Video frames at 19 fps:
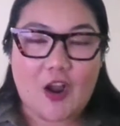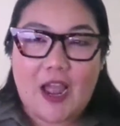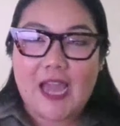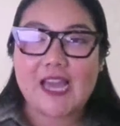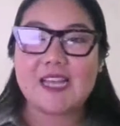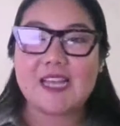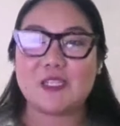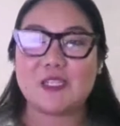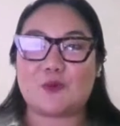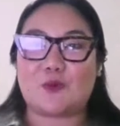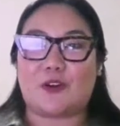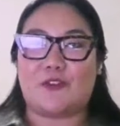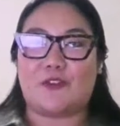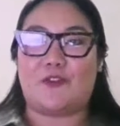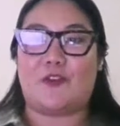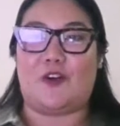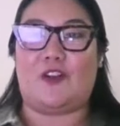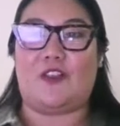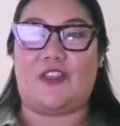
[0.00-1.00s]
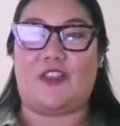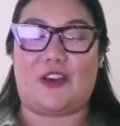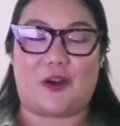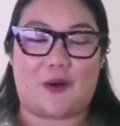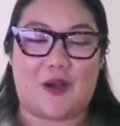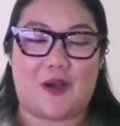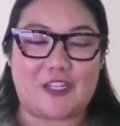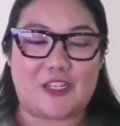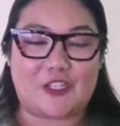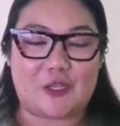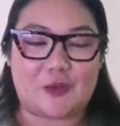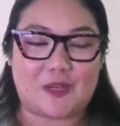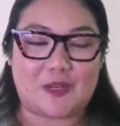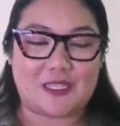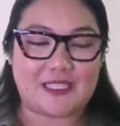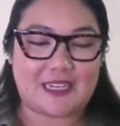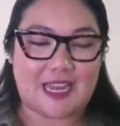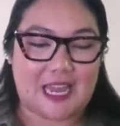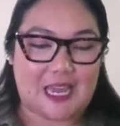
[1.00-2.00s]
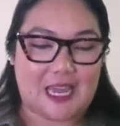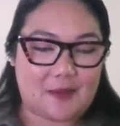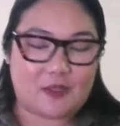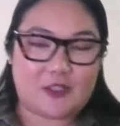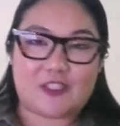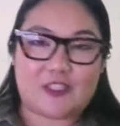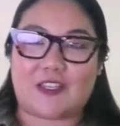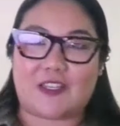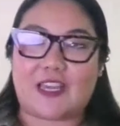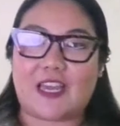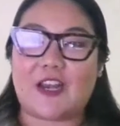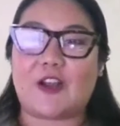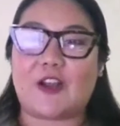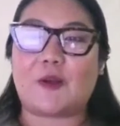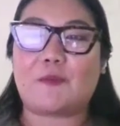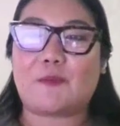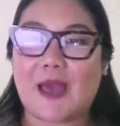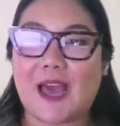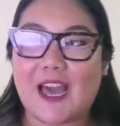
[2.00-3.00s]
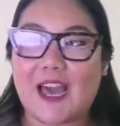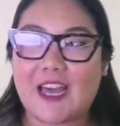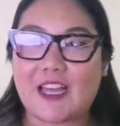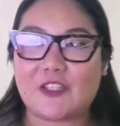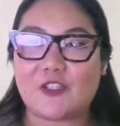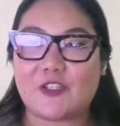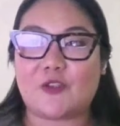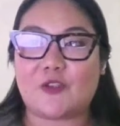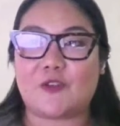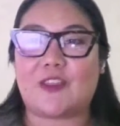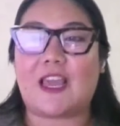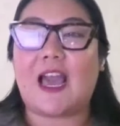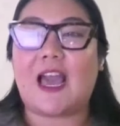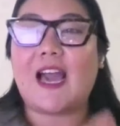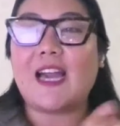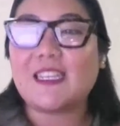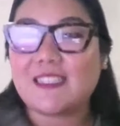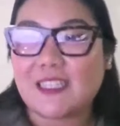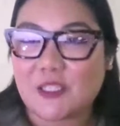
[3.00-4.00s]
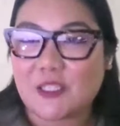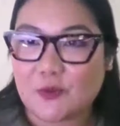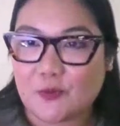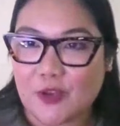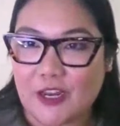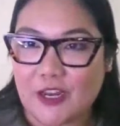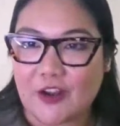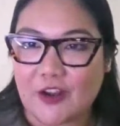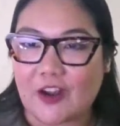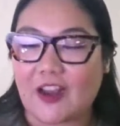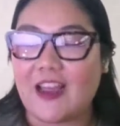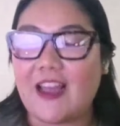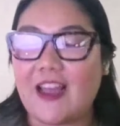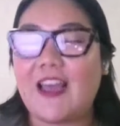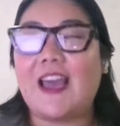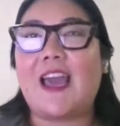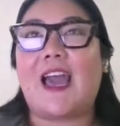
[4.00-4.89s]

Her hands were full though, and she wasn't able to get her badge to the access reader